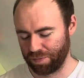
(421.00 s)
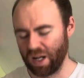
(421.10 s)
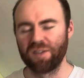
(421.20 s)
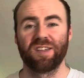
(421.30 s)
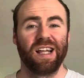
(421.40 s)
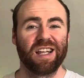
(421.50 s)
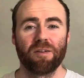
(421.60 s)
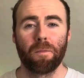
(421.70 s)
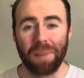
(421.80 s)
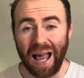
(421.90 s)
I'd say that's
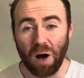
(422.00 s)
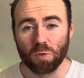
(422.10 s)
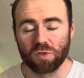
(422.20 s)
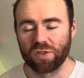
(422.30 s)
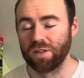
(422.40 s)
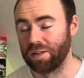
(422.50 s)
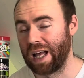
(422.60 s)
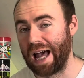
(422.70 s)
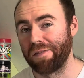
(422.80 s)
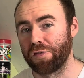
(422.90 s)
about
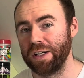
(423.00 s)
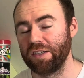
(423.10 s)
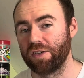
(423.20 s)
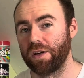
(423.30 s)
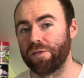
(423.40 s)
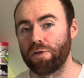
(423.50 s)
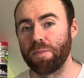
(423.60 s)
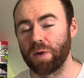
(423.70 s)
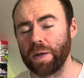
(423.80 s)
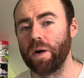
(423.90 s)
average for a
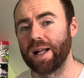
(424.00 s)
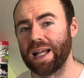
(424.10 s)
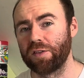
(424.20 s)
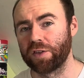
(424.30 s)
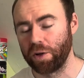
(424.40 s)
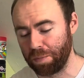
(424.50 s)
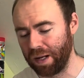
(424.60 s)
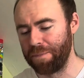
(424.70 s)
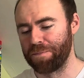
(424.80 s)
pre-workout scooper.